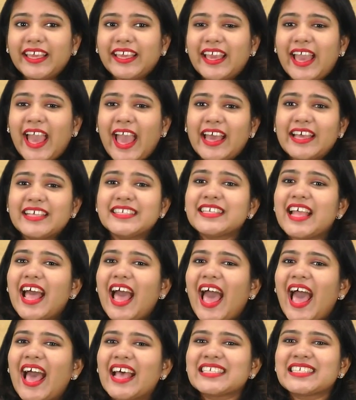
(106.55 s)
has
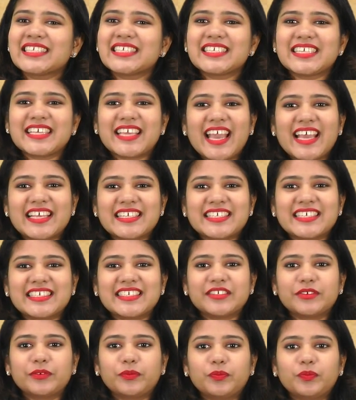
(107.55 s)
acetic
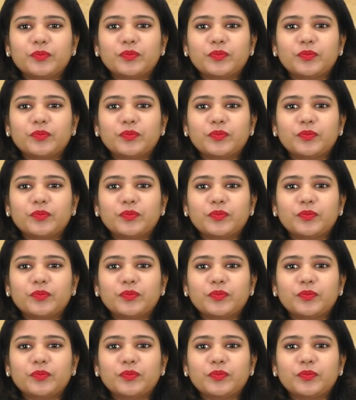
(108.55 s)
acid.